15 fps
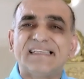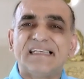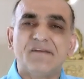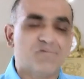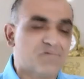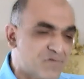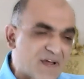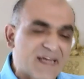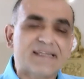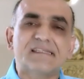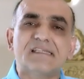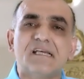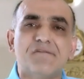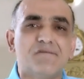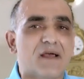
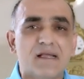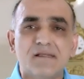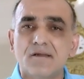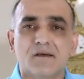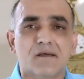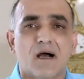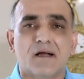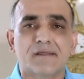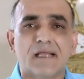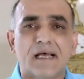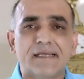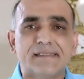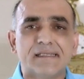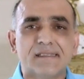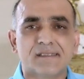infective
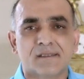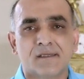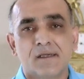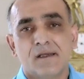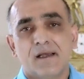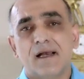endocarditis